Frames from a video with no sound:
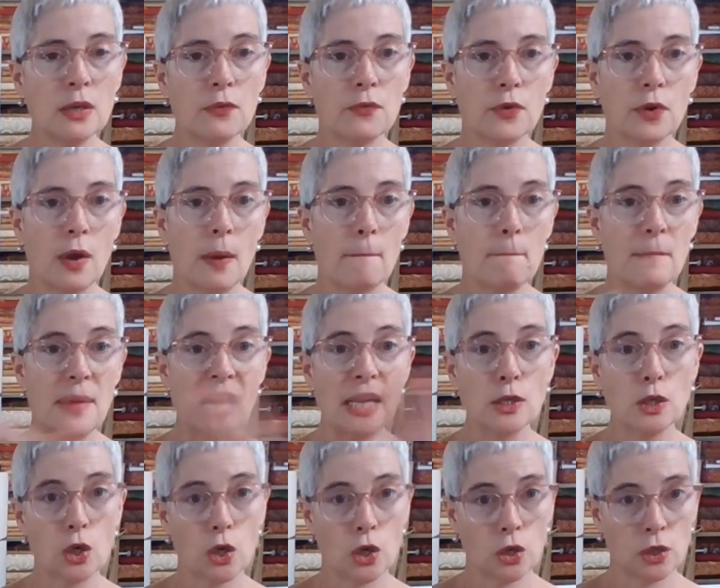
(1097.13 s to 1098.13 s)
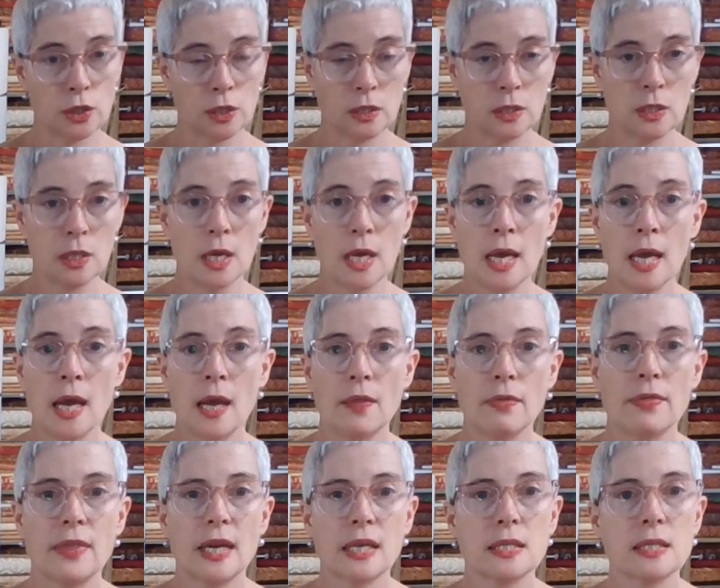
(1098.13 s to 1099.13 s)
for a bed curtain
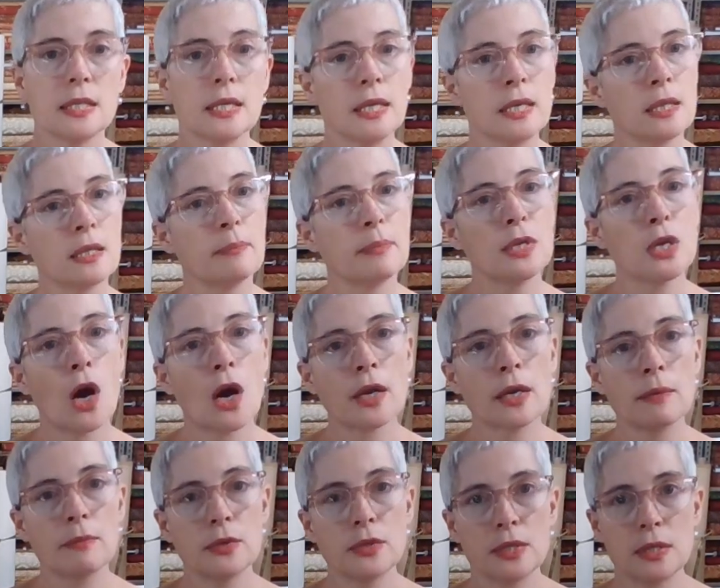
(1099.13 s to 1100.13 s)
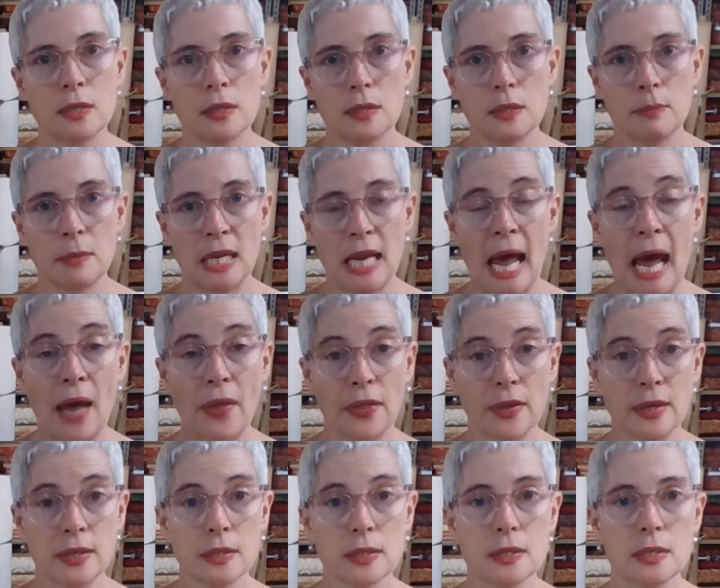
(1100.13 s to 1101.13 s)
that's in the Benaki Museum in
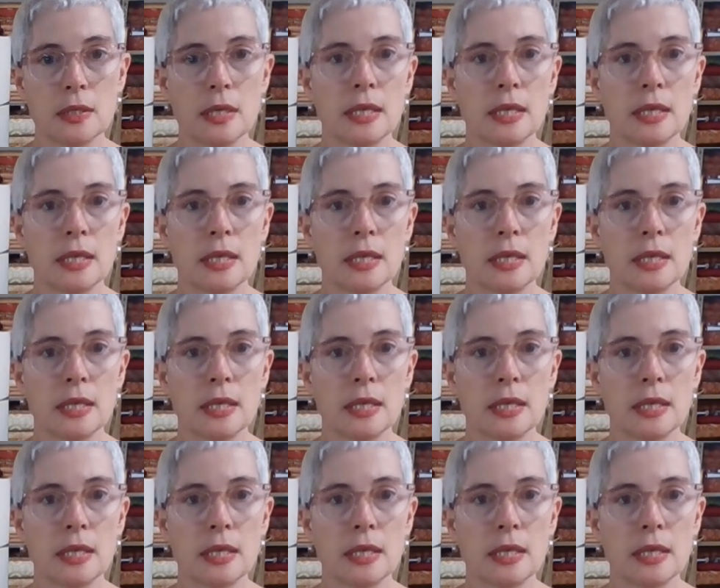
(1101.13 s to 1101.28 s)
Athens.